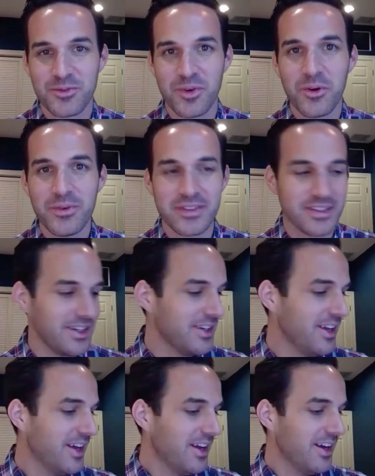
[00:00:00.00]
roll with it.
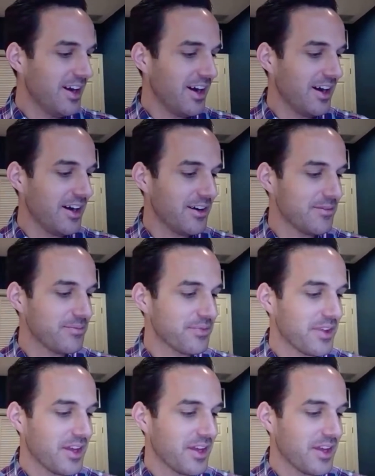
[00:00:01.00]
Um,